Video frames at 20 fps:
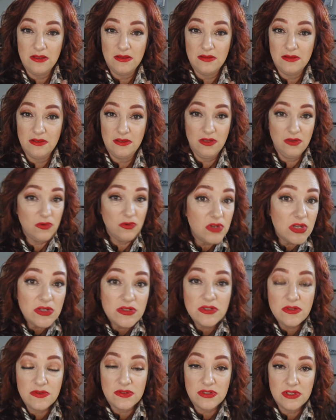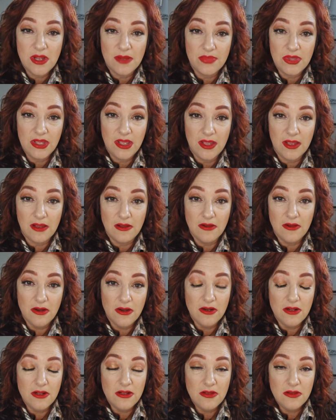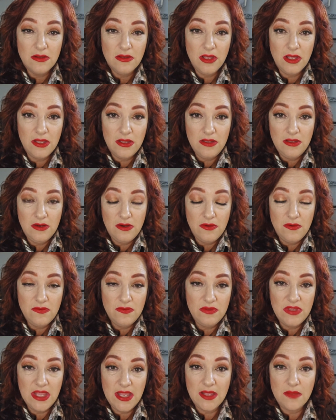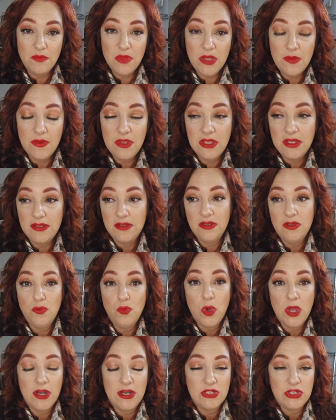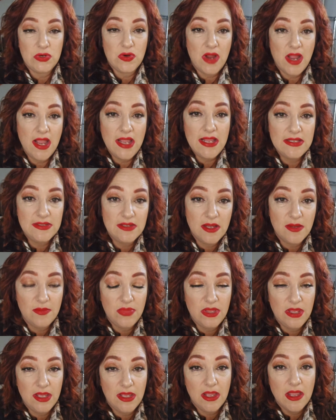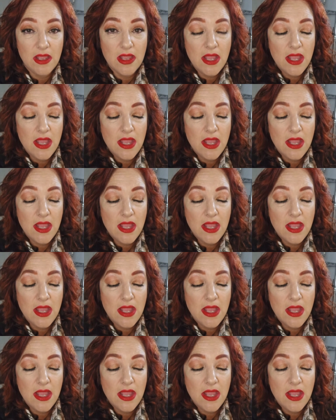you can do something. Yeah, you know, that maybe you want to try something.